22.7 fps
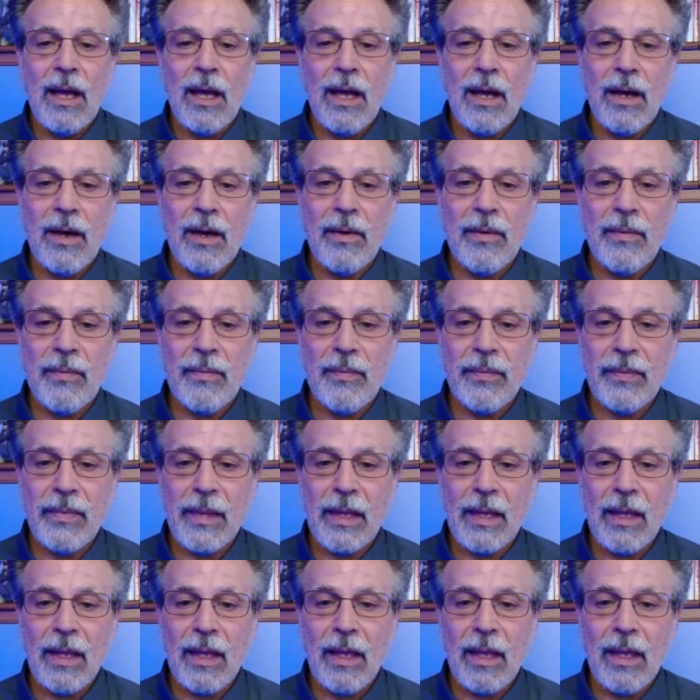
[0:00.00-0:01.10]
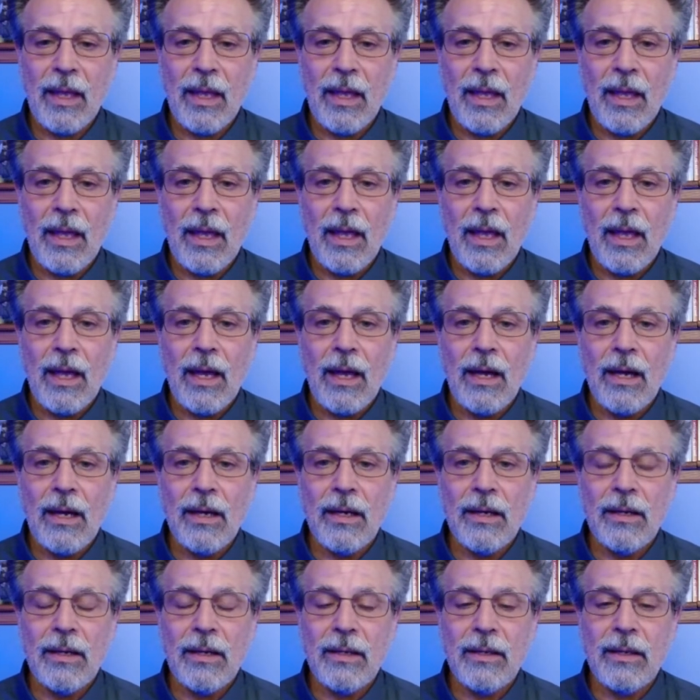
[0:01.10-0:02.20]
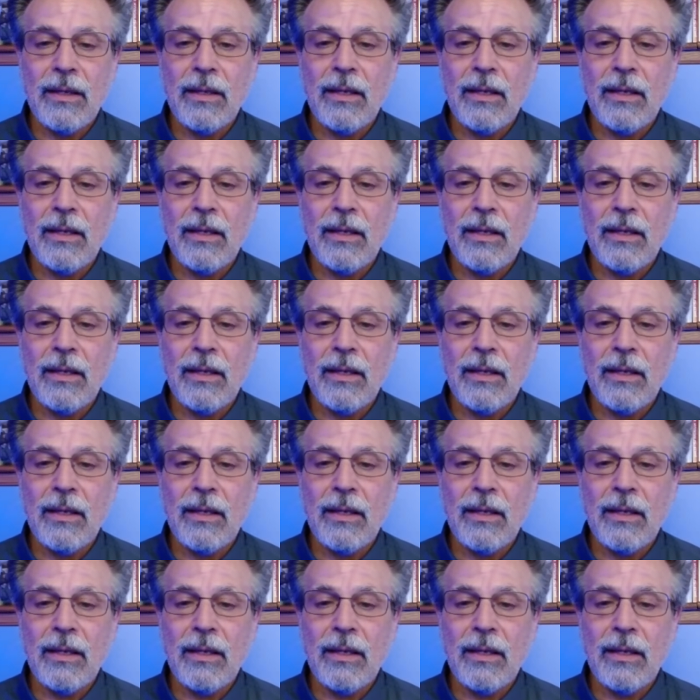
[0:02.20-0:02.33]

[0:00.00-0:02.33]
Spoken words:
Um, uh,